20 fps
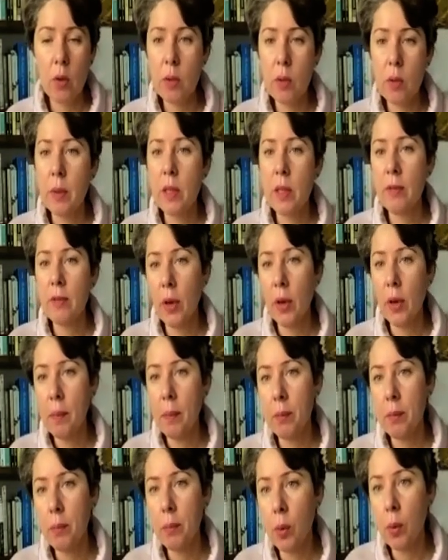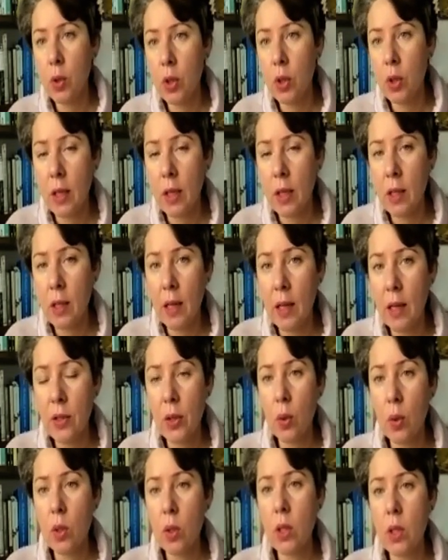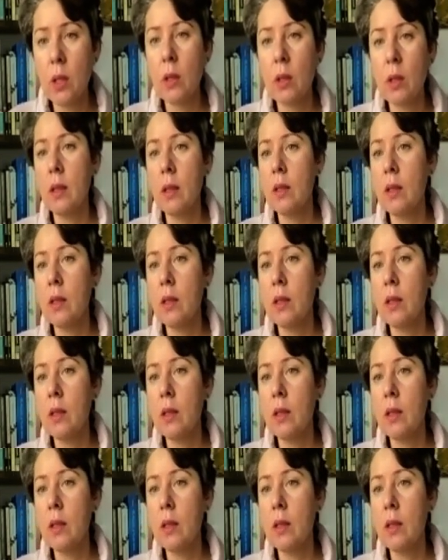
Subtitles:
Rosemary is very potent antioxidant.